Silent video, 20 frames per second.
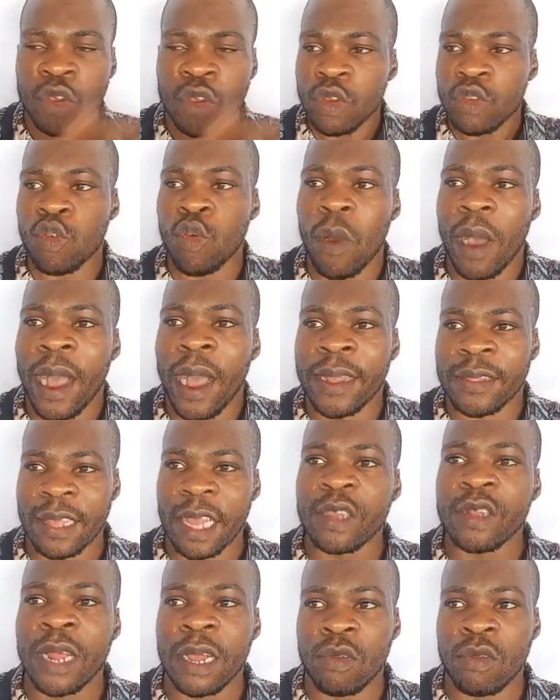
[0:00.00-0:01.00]
So I tell
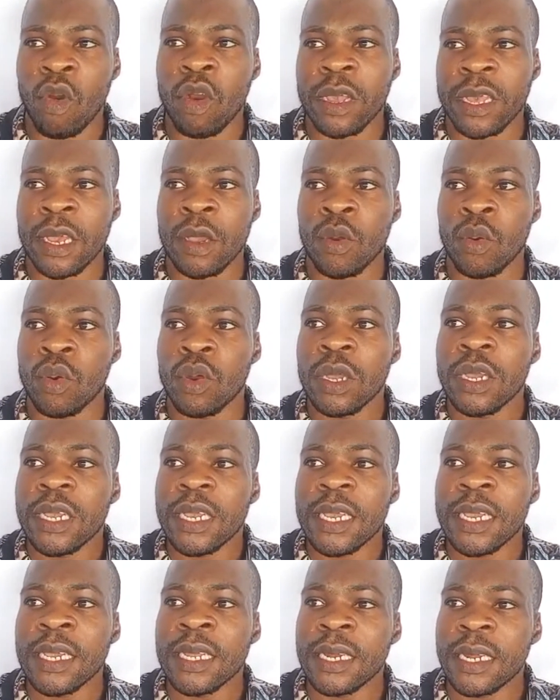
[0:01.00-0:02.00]
you that okay,
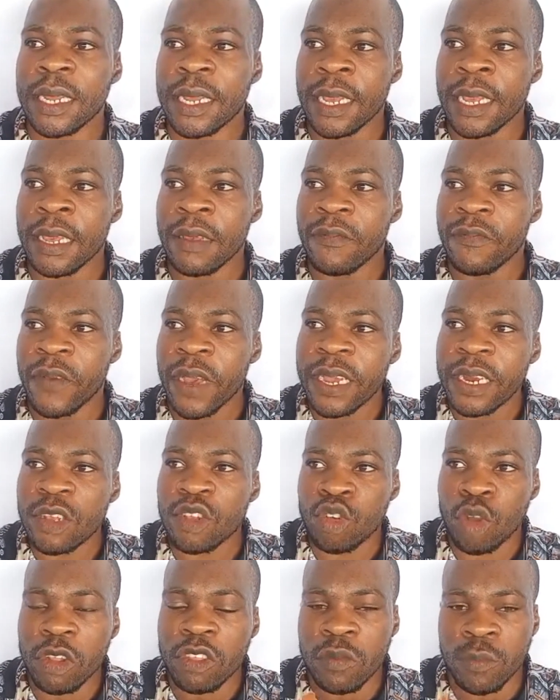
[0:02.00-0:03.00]
in a very
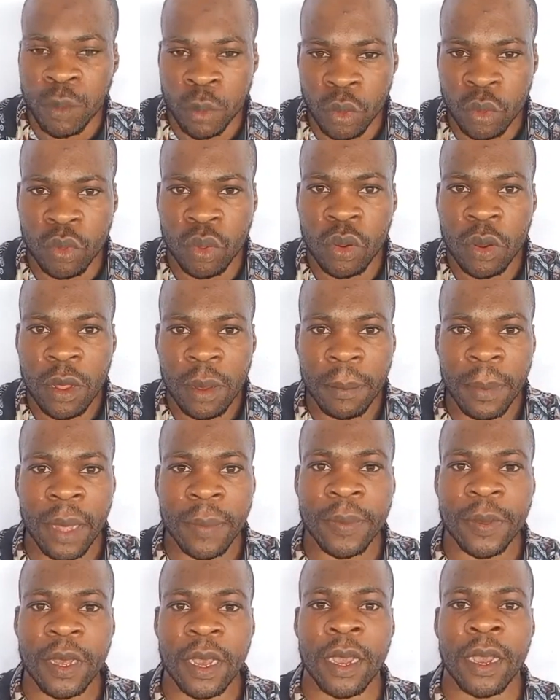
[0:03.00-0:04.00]
short book,
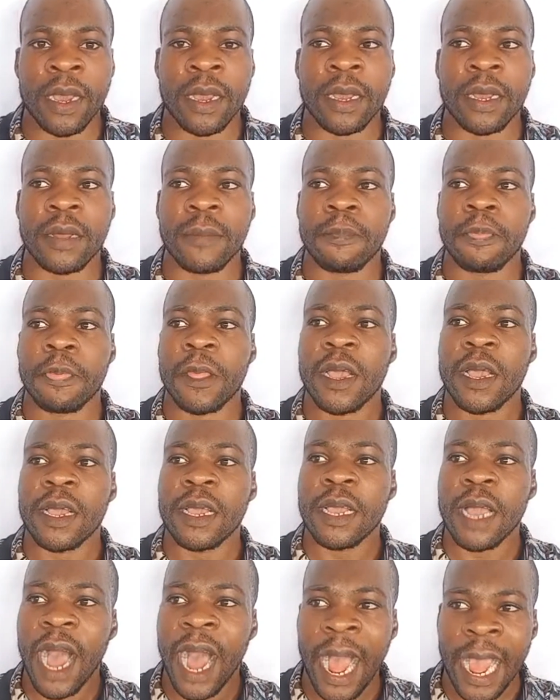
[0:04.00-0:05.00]
maybe I
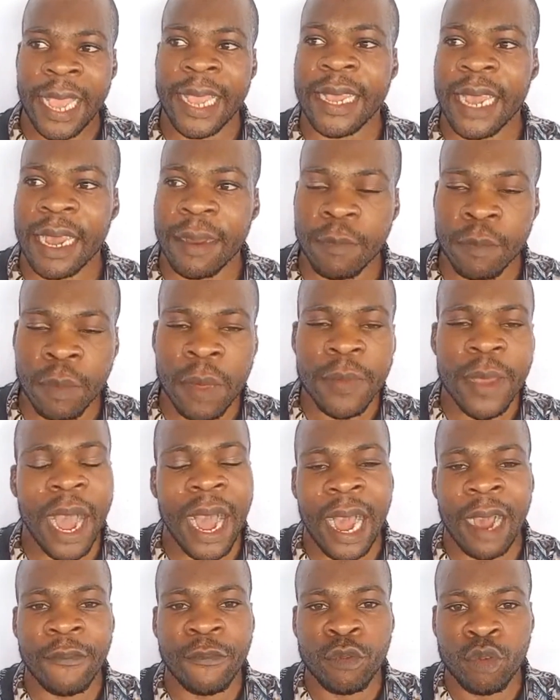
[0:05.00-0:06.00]

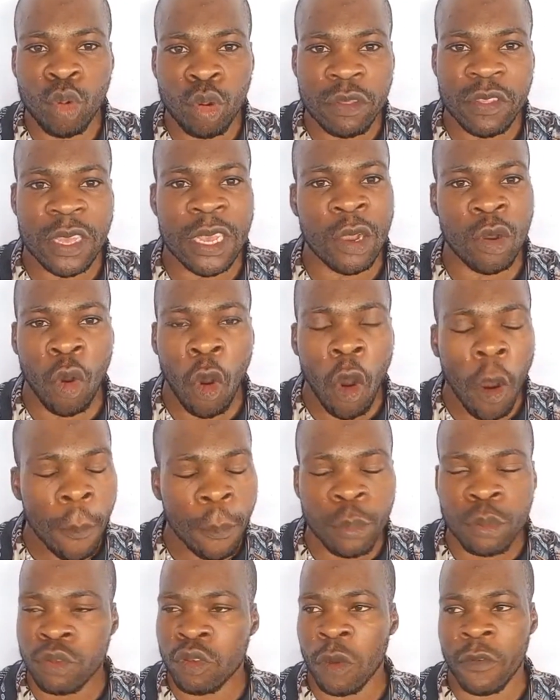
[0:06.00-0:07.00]
have wrote a
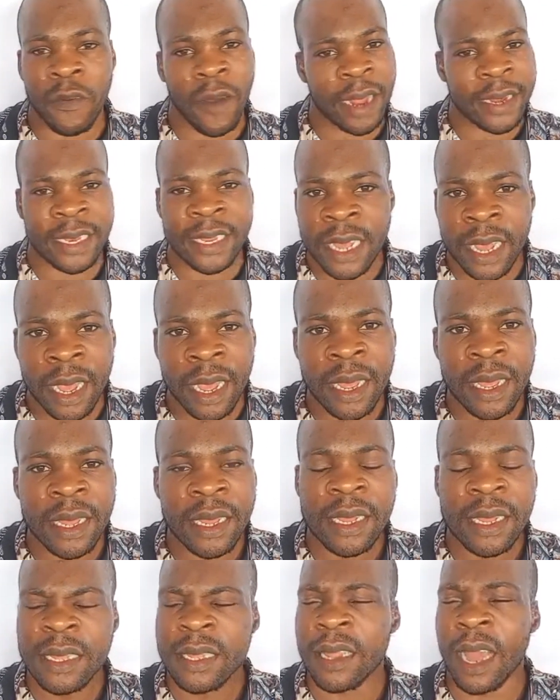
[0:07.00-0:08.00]
corpus of idea
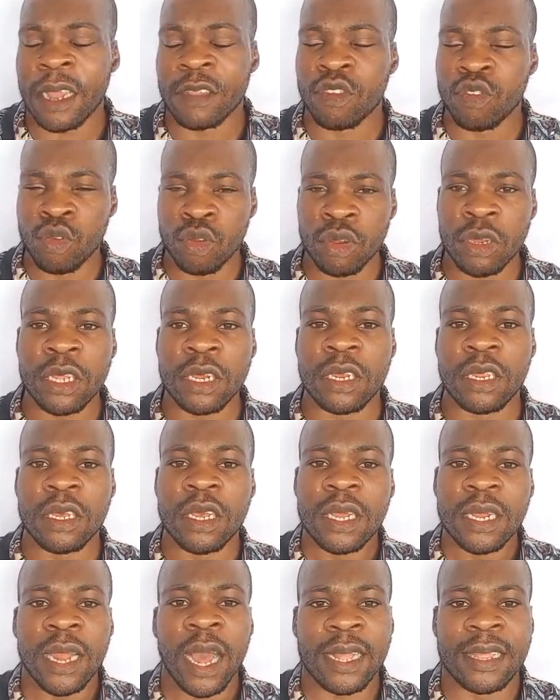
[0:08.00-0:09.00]
that you need,
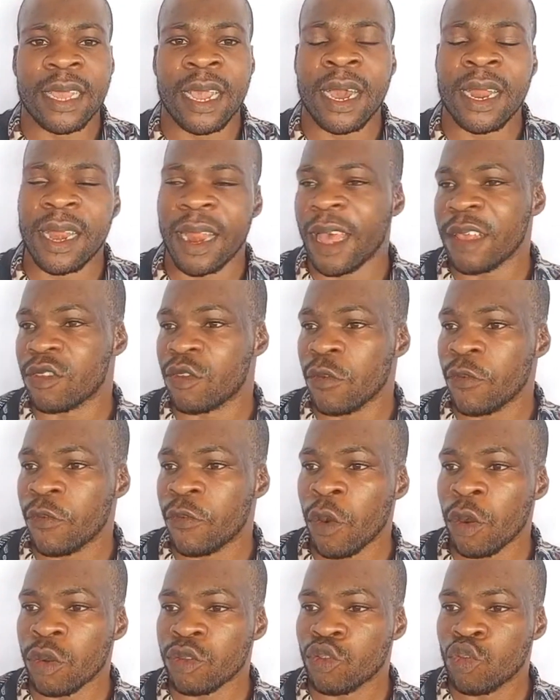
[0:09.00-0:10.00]
that can last you
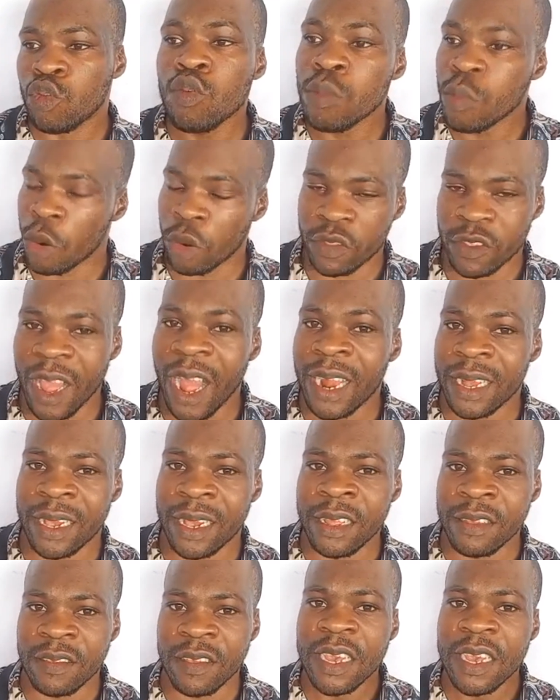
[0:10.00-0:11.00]
for 2 months at
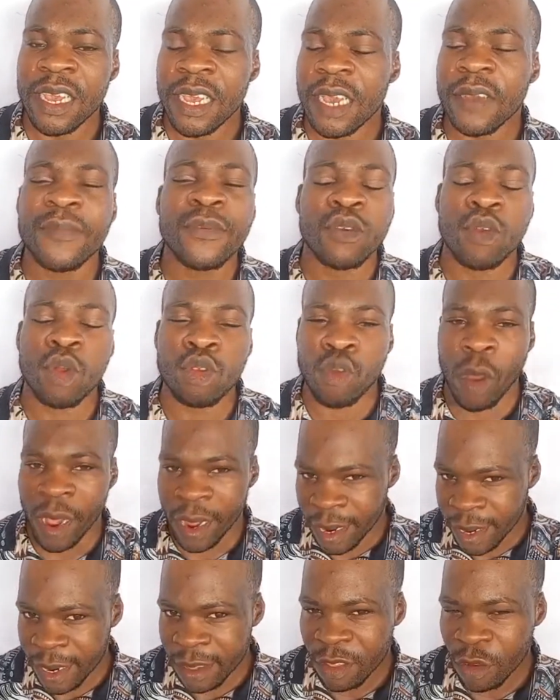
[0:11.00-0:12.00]
least, even though you are
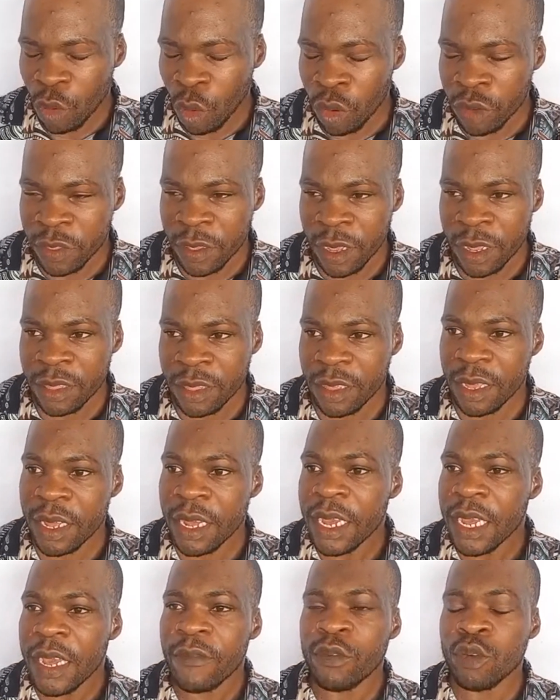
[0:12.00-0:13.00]
creating content,
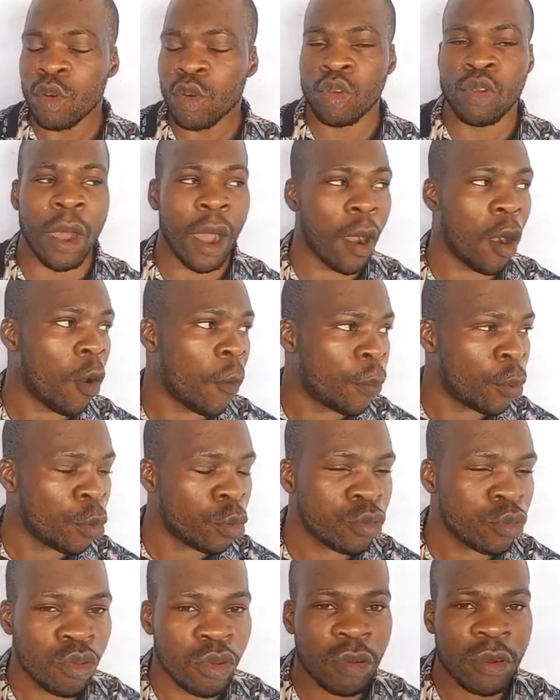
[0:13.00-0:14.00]
even though you are
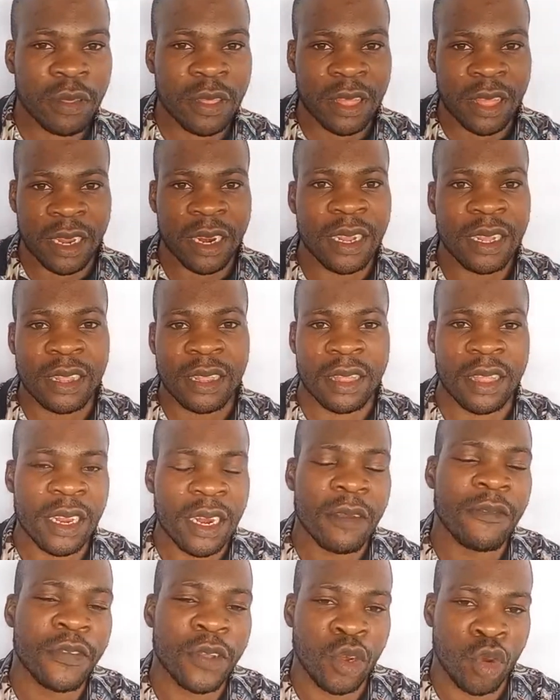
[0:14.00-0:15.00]
uploading three
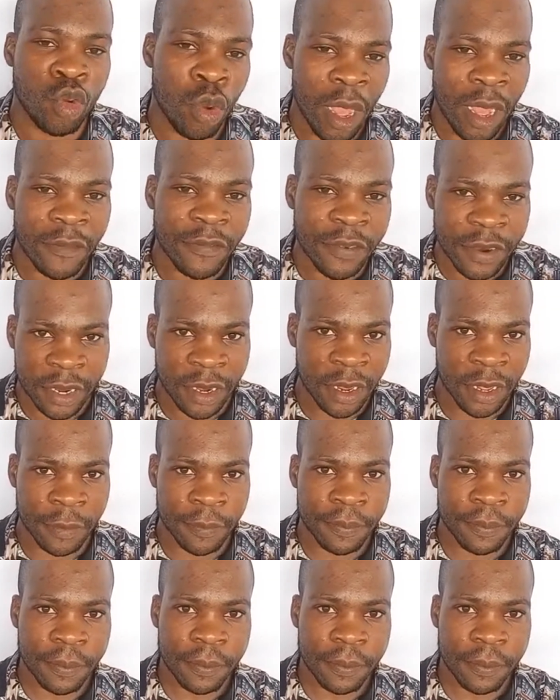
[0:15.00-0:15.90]
video every day.